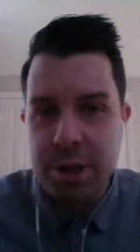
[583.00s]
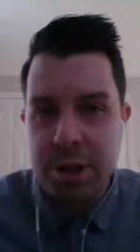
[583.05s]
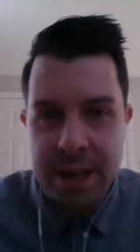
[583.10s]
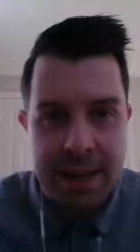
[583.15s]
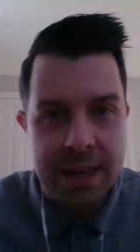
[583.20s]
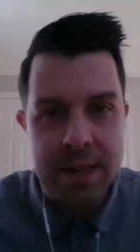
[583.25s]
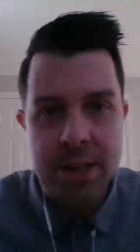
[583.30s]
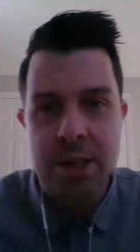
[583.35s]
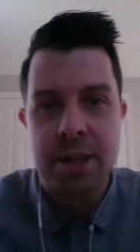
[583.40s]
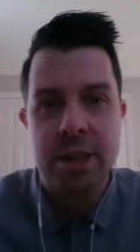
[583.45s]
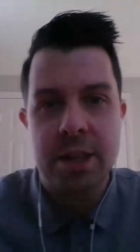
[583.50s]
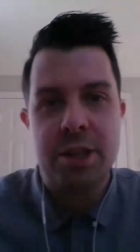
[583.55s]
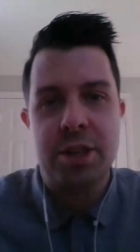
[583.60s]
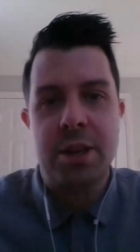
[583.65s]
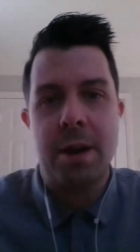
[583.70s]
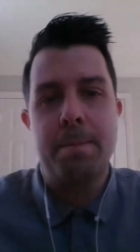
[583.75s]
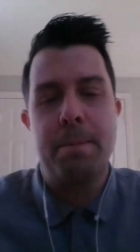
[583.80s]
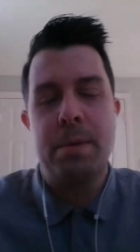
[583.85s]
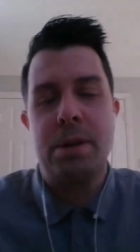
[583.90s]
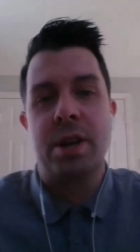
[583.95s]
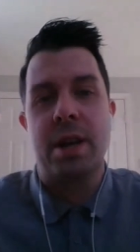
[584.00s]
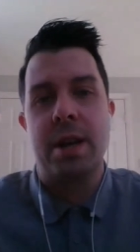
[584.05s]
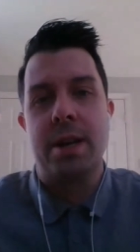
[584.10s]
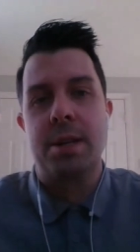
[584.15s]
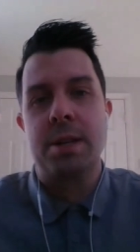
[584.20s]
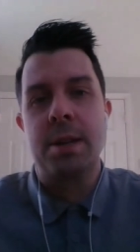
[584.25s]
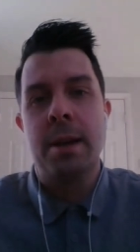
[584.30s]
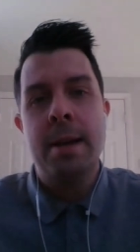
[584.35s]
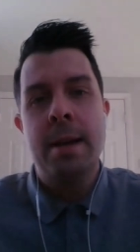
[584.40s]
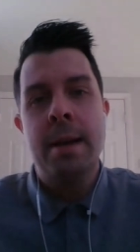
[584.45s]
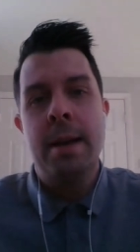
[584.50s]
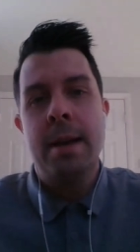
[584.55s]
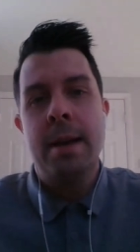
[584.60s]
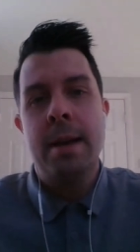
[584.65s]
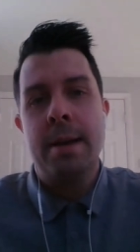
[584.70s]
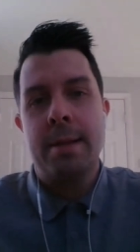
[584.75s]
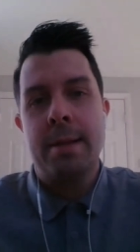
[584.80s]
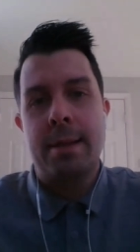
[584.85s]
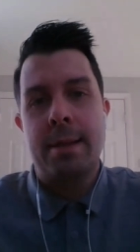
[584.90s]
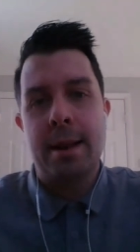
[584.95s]
book your ticket to the Champion Chase.
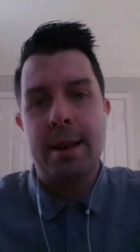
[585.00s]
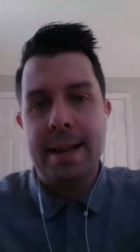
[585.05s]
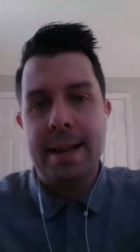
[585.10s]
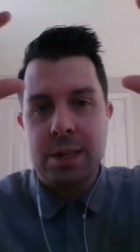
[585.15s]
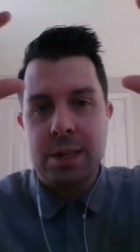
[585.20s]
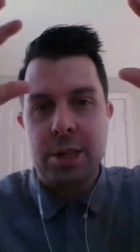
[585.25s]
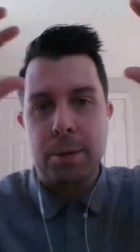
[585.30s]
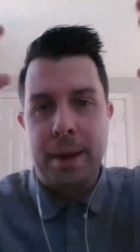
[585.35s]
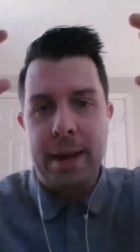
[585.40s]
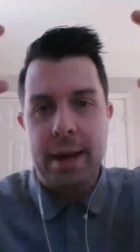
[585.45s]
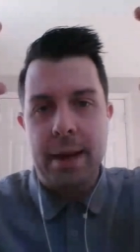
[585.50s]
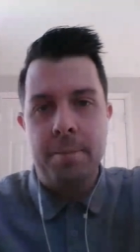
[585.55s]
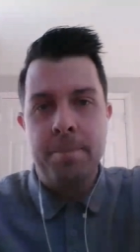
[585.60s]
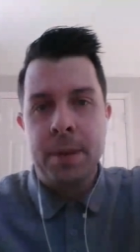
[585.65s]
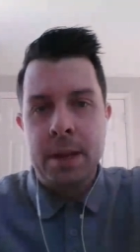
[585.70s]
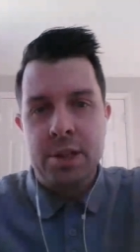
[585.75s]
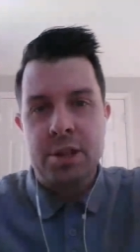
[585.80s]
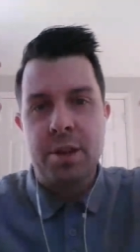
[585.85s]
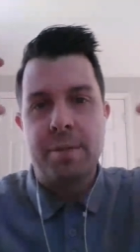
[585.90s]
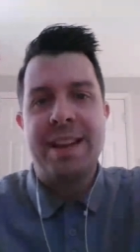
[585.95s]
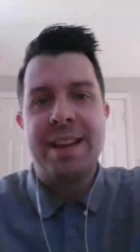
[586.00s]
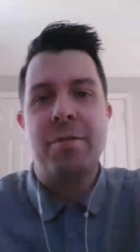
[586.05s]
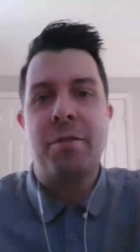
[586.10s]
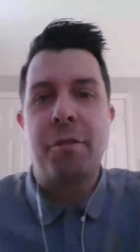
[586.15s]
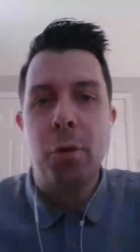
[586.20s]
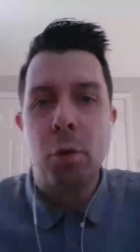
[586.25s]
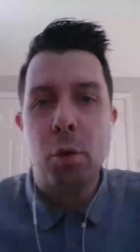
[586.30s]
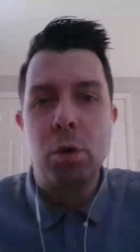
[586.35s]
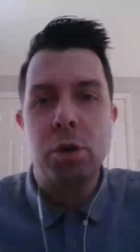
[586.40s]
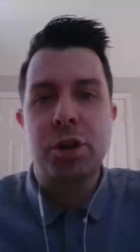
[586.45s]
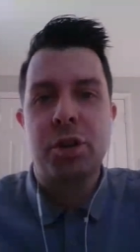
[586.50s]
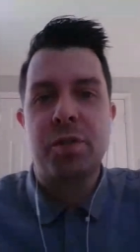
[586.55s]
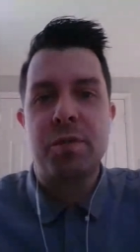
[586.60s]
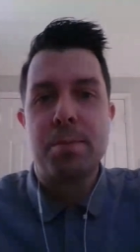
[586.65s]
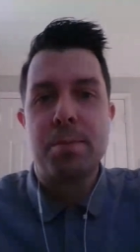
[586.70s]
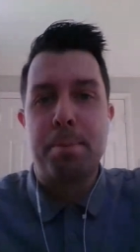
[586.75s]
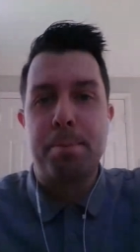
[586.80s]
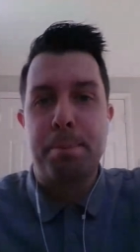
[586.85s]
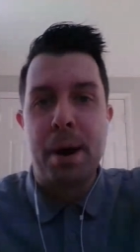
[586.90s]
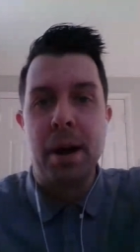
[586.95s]
There needs to be something enforced
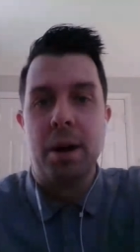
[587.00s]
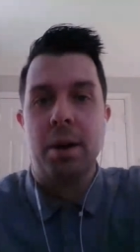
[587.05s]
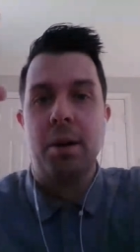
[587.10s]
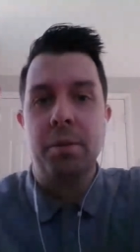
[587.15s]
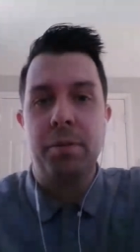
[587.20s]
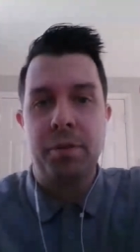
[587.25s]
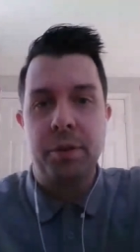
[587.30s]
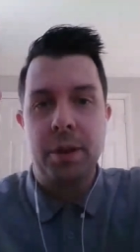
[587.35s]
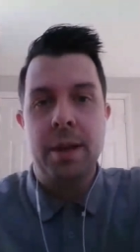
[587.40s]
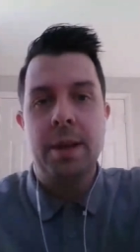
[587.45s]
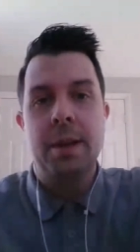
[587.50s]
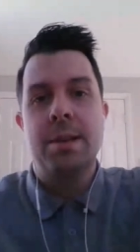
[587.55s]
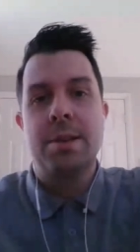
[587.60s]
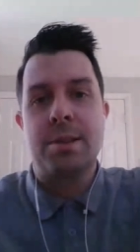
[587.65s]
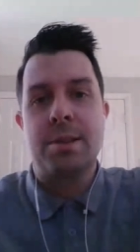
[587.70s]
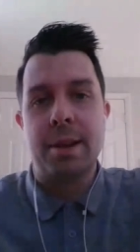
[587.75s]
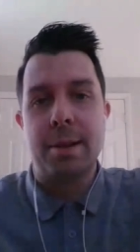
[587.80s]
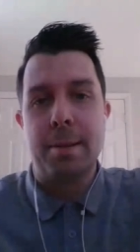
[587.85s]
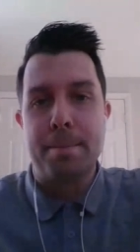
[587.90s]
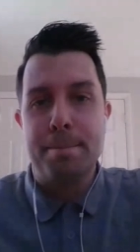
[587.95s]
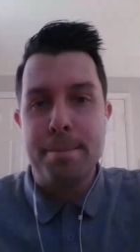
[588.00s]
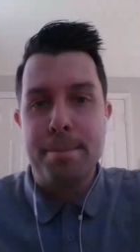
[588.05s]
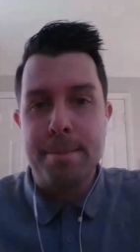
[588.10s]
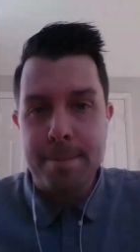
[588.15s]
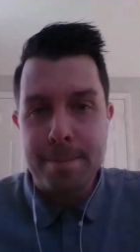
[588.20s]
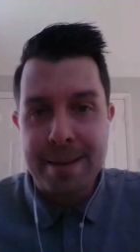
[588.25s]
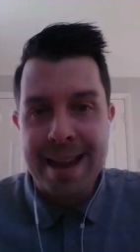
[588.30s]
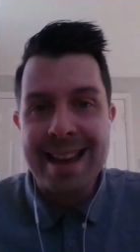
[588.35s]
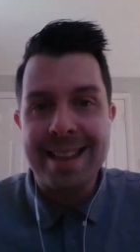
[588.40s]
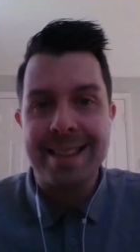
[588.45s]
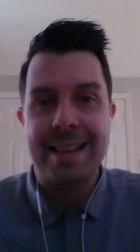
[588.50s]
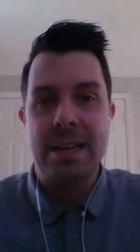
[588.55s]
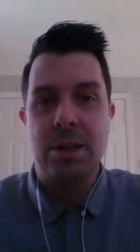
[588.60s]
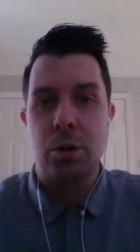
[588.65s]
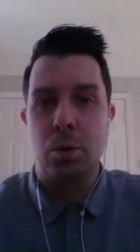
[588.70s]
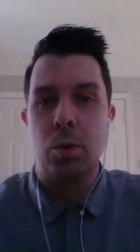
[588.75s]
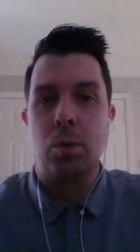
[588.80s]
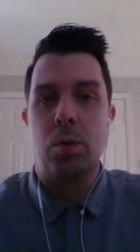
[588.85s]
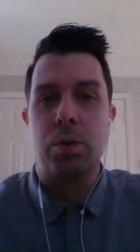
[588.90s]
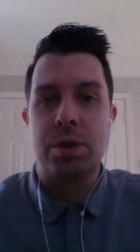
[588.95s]
from above to meet
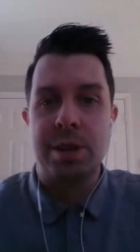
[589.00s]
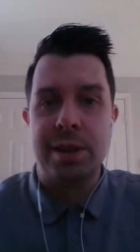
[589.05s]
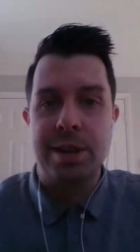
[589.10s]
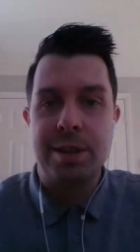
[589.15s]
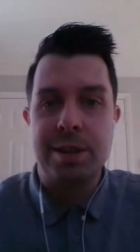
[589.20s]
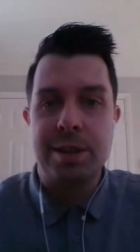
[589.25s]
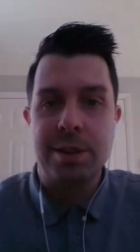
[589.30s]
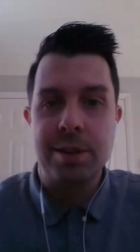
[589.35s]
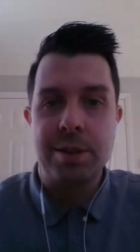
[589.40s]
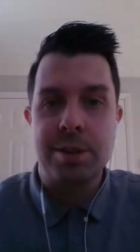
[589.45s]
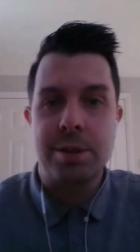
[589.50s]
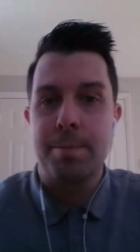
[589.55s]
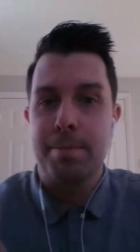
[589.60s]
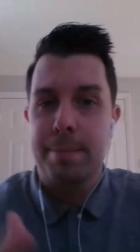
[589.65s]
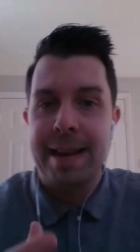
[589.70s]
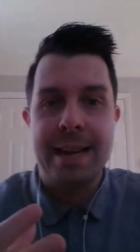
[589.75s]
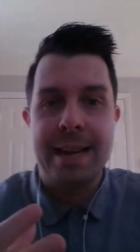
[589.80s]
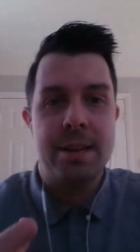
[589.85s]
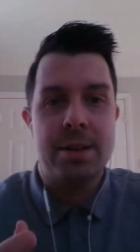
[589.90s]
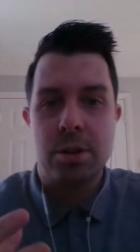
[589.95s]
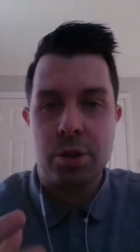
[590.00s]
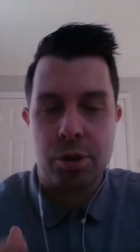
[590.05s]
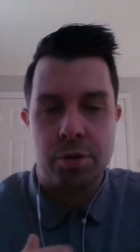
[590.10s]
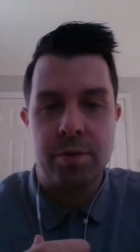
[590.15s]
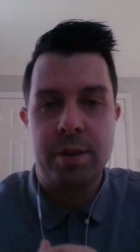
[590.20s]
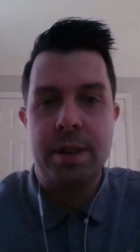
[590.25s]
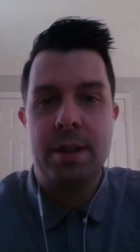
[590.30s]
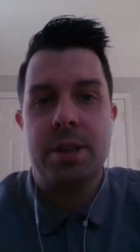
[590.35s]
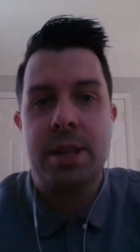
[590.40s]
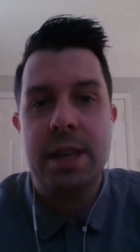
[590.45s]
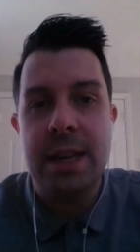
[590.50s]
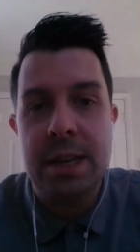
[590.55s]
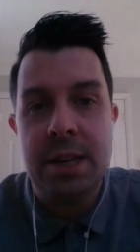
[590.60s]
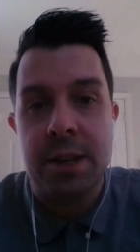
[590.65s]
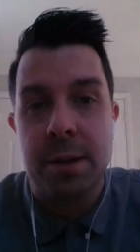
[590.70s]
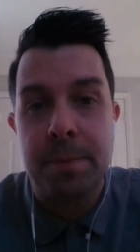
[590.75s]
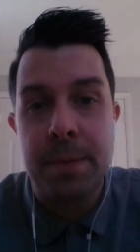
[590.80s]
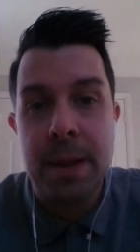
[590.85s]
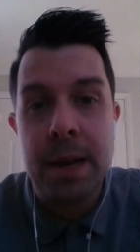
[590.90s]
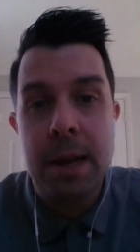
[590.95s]
these horses to meet during the
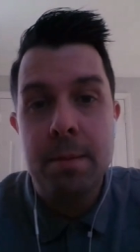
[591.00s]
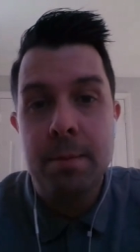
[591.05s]
season.